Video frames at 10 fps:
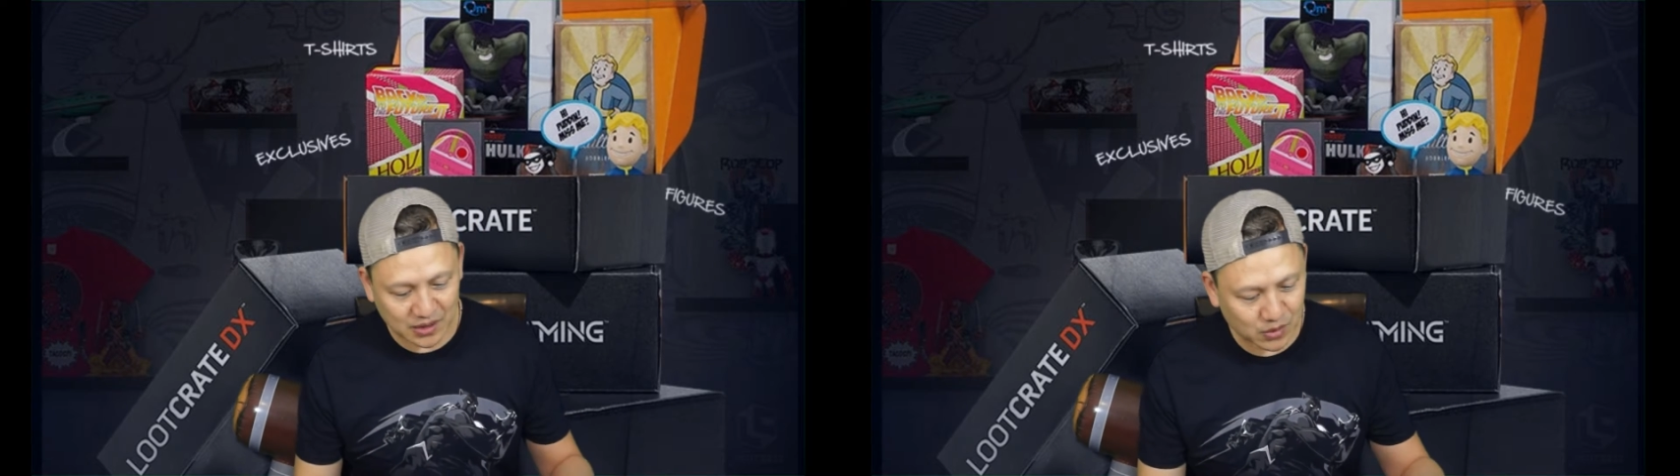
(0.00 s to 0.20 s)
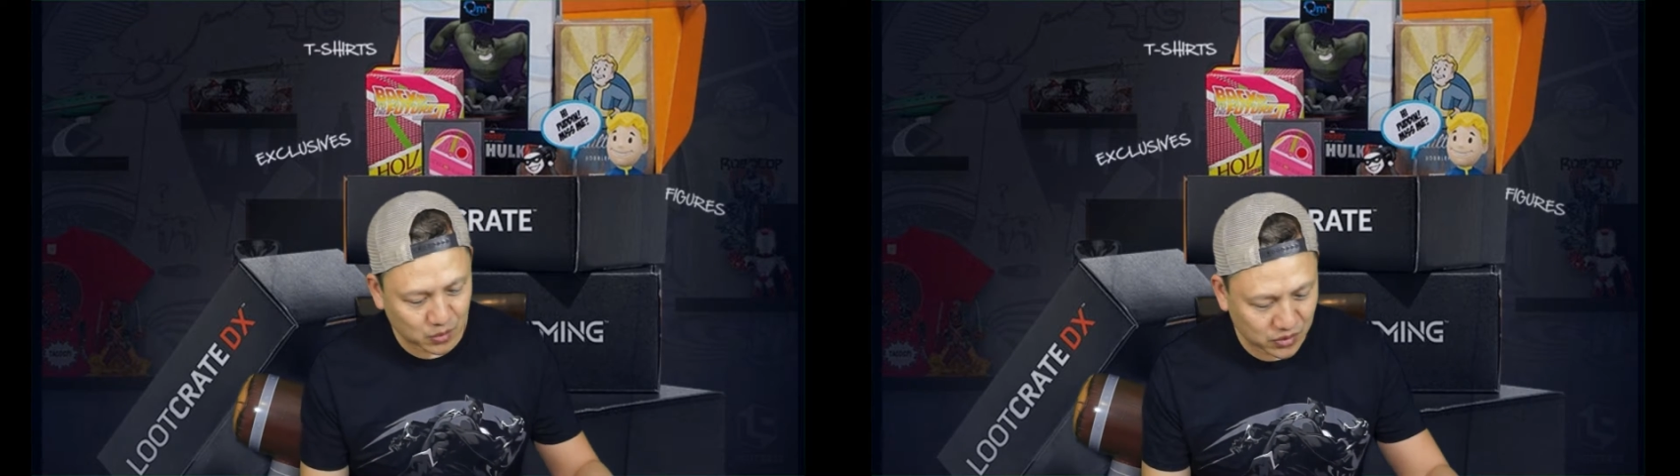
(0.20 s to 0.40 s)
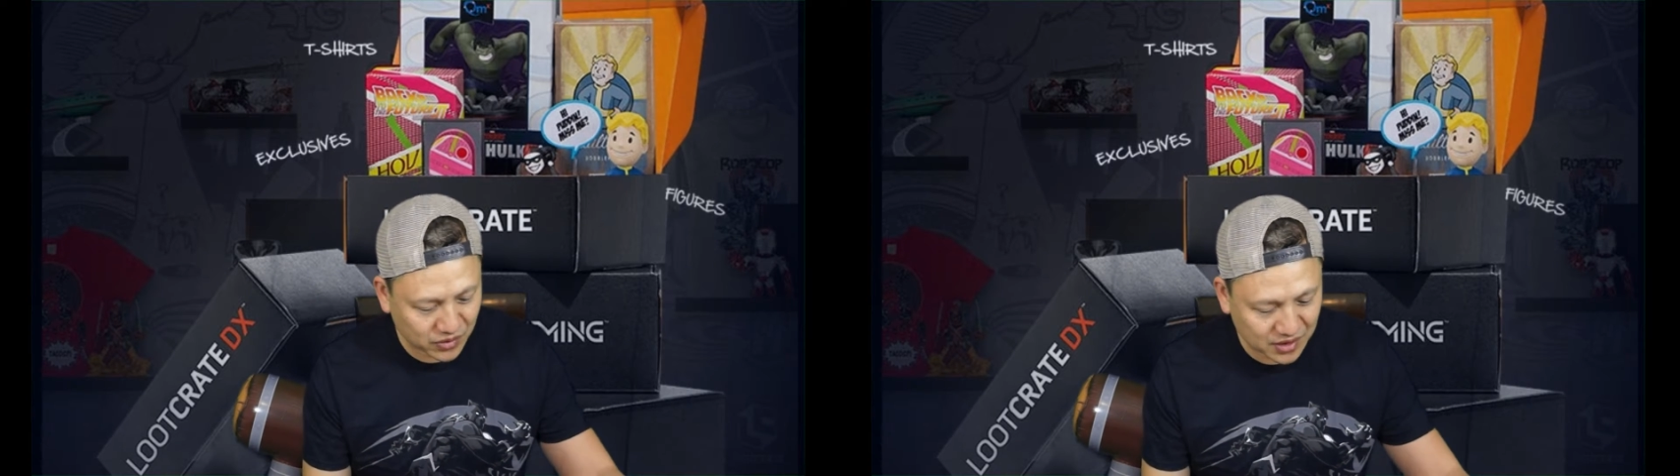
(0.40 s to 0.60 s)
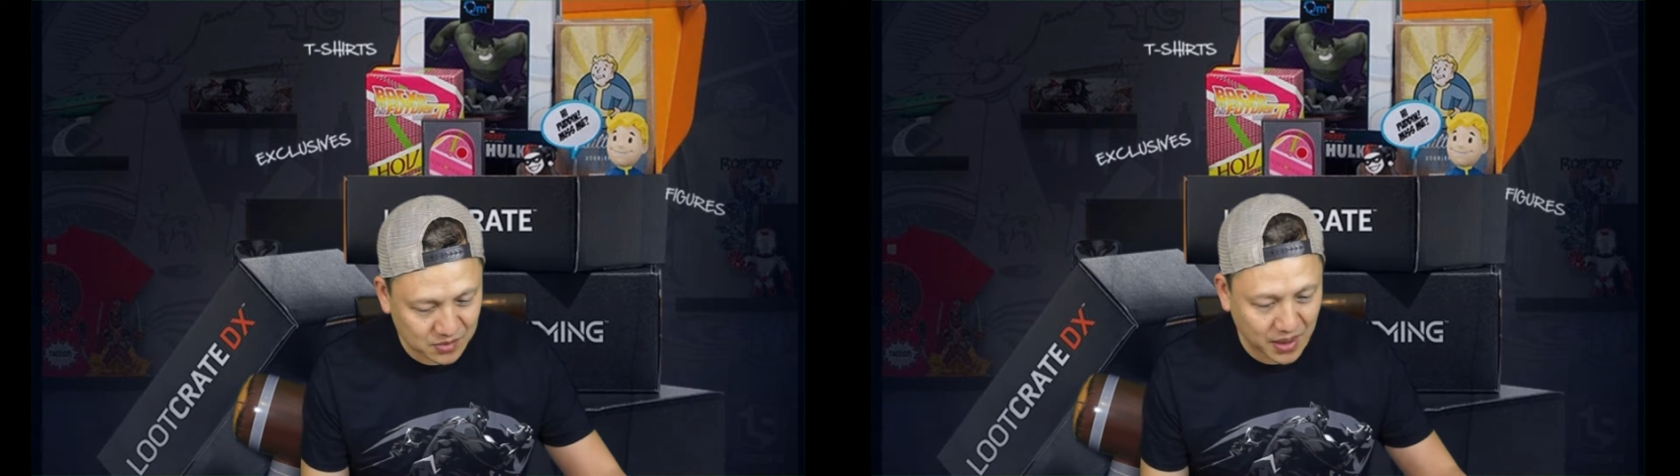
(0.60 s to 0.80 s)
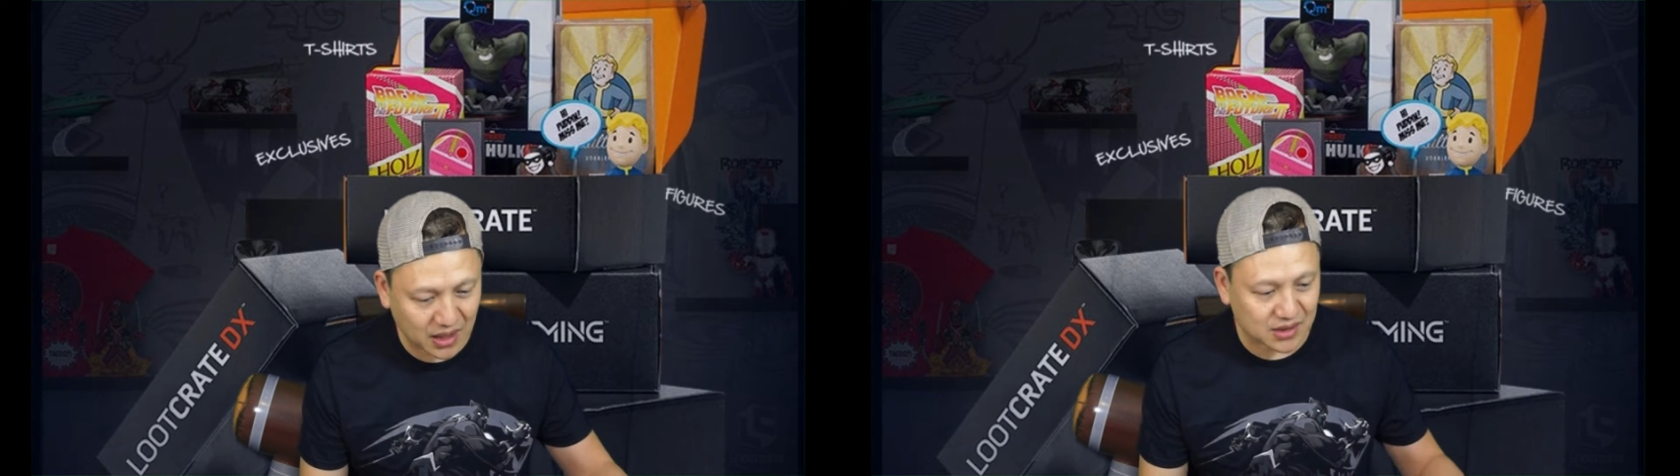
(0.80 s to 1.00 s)
see what we do in
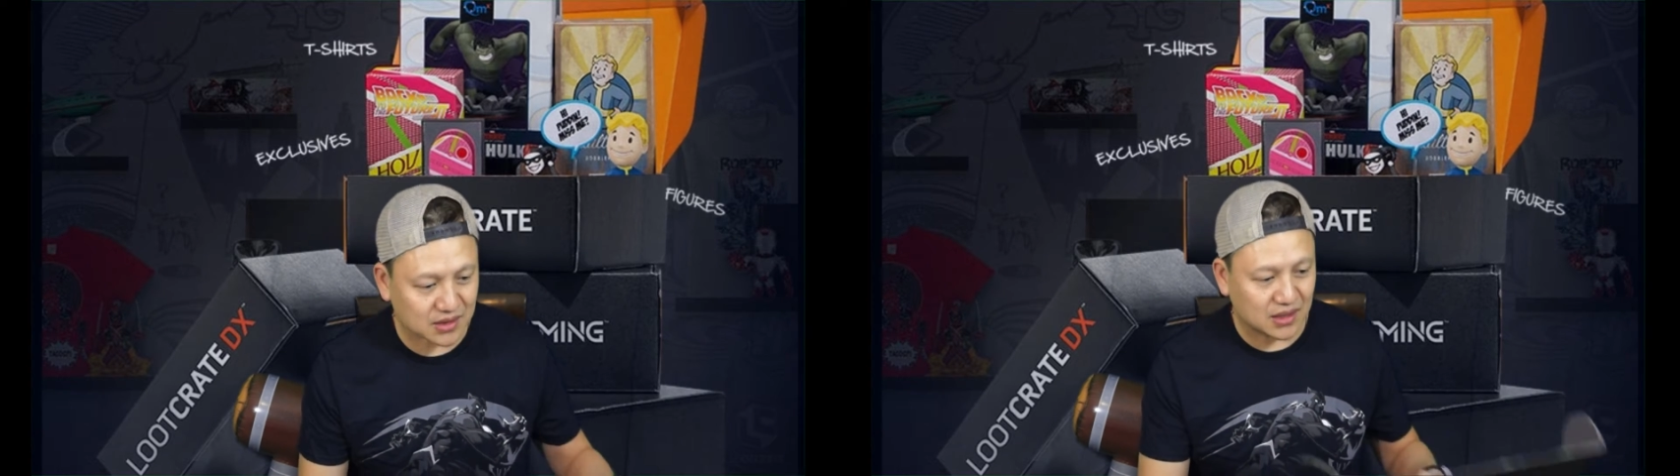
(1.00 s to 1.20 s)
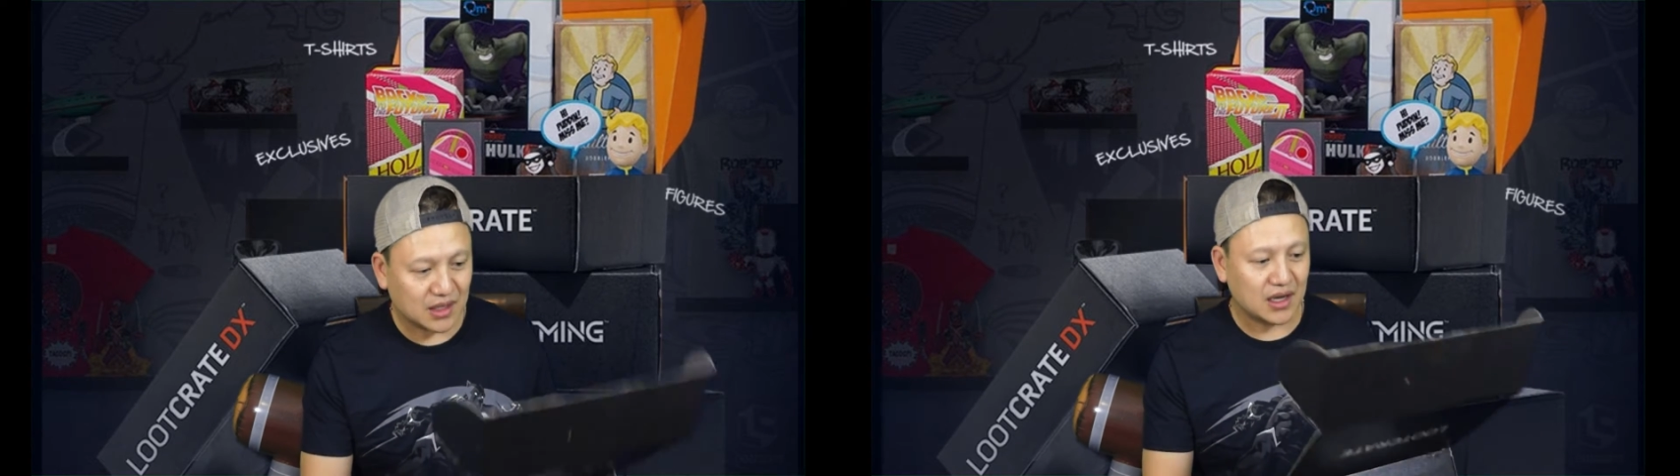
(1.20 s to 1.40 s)
this box.